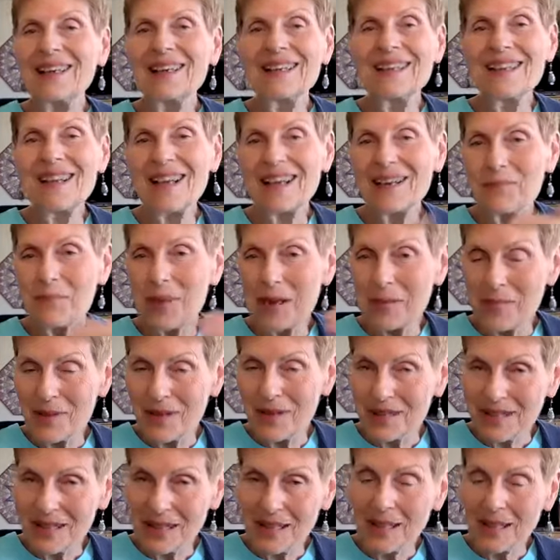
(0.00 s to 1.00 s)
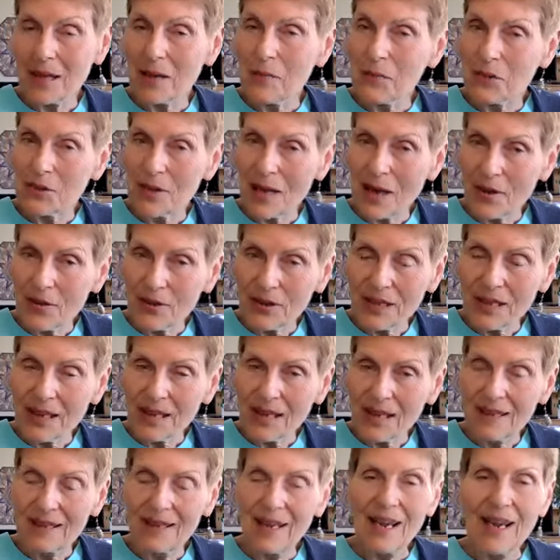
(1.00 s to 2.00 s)
and then maybe the sun comes out
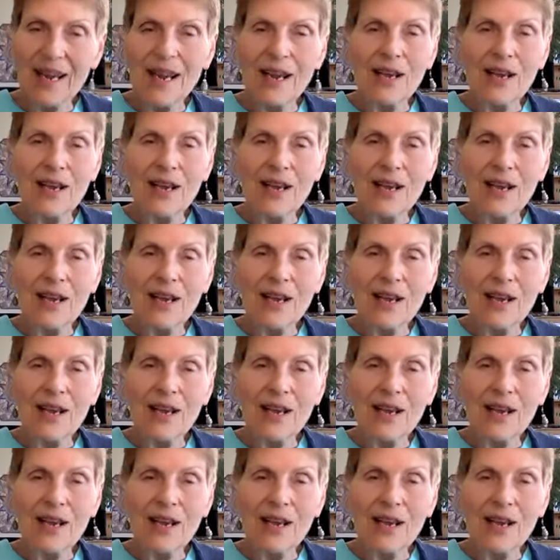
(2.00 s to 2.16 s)
again.